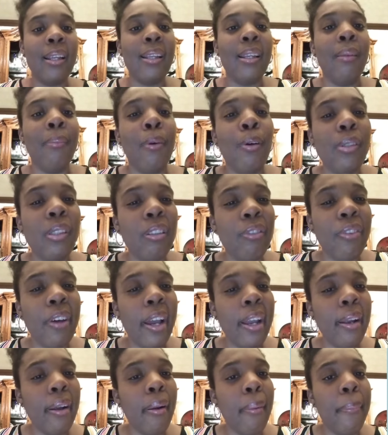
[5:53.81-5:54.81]
an
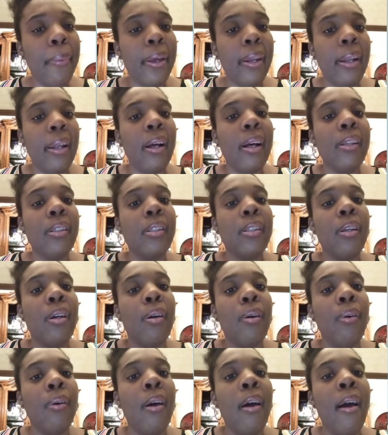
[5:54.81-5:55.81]
emulsifier, but it
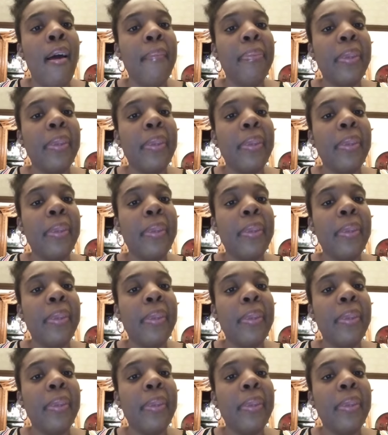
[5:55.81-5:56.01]
also,